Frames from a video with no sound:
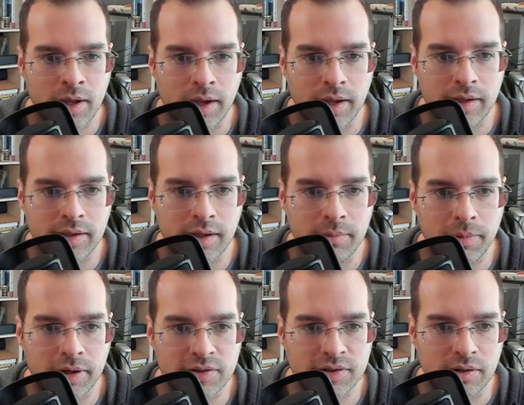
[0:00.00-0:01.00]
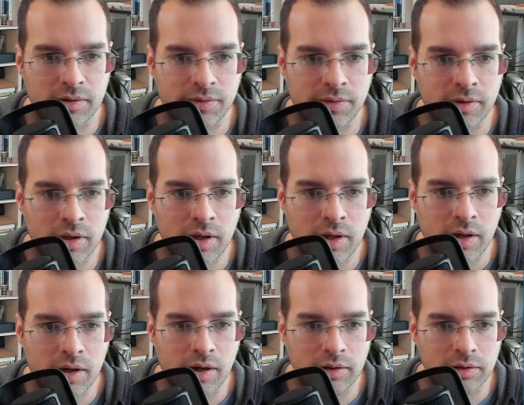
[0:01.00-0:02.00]
I get myself
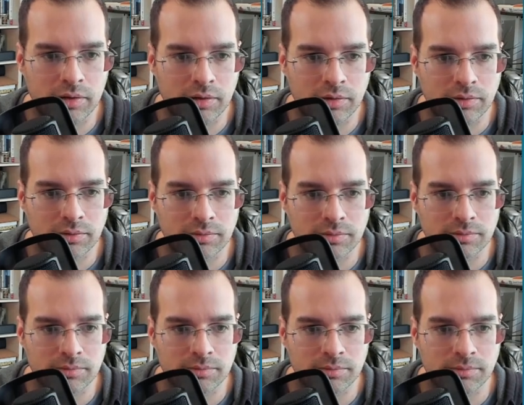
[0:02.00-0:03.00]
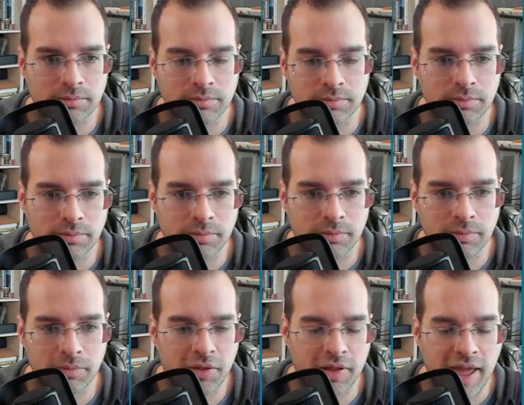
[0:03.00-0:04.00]
a little
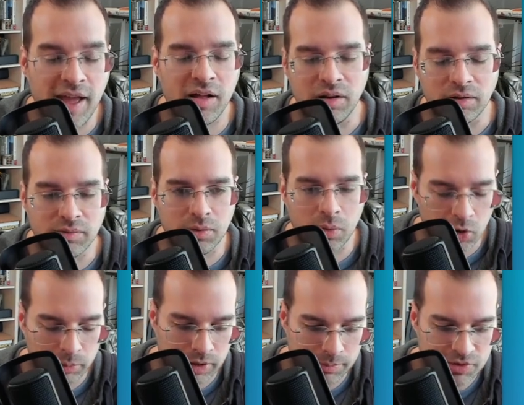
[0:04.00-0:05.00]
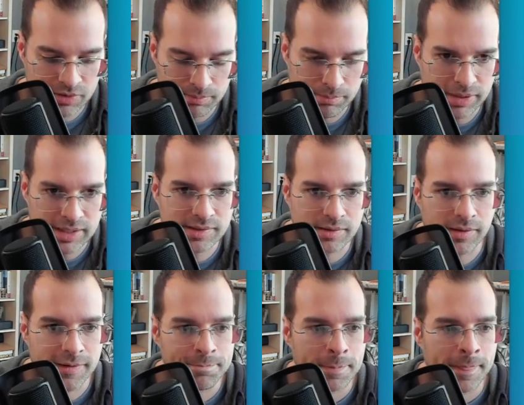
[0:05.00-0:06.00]
the L of lorem ipsum, basically.